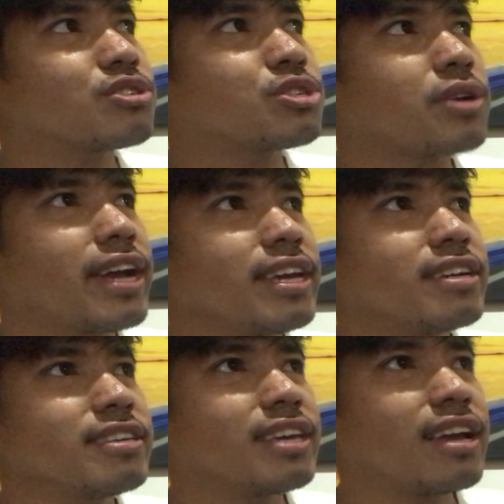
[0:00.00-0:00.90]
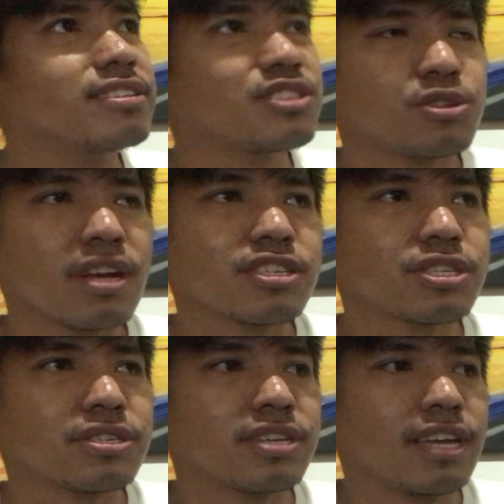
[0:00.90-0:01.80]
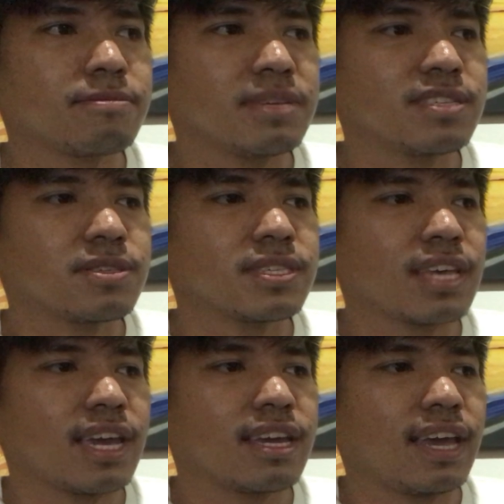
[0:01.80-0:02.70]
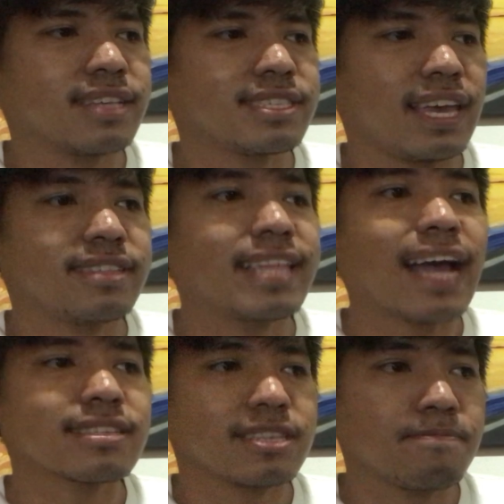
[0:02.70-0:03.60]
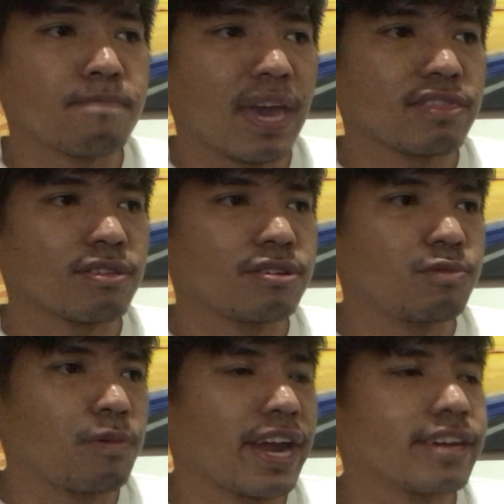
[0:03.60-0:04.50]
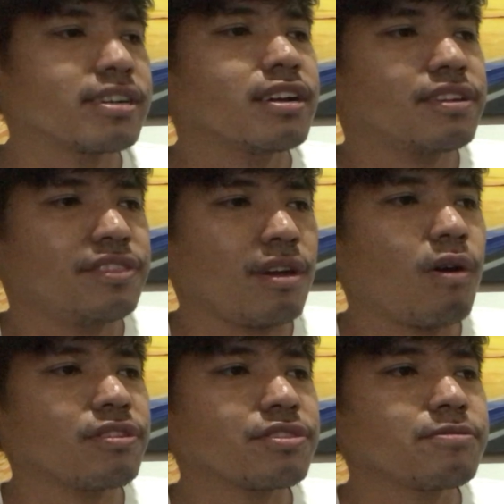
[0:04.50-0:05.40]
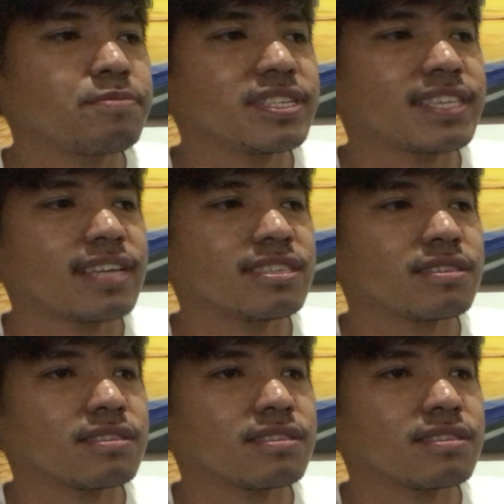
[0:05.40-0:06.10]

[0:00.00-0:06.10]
triangle structure, it means to say it's inductive method where the author presents